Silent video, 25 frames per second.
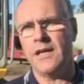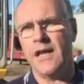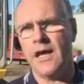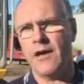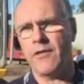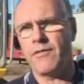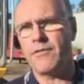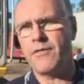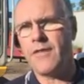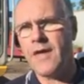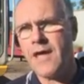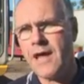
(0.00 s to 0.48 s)

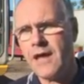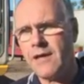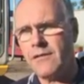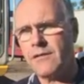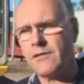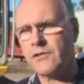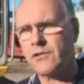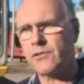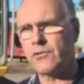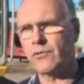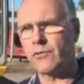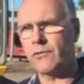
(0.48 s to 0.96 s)
Now they're
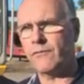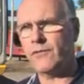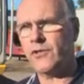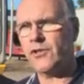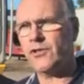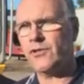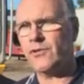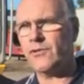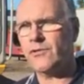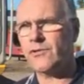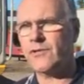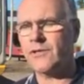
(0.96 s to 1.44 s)
the sort of
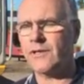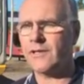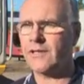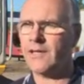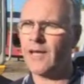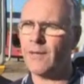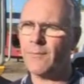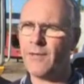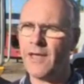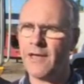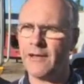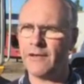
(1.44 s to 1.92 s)
issues that
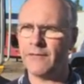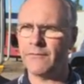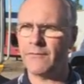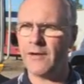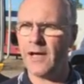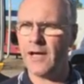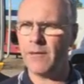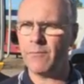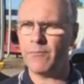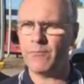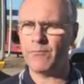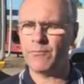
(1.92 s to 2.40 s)
come out of
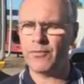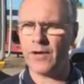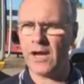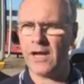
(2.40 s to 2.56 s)
a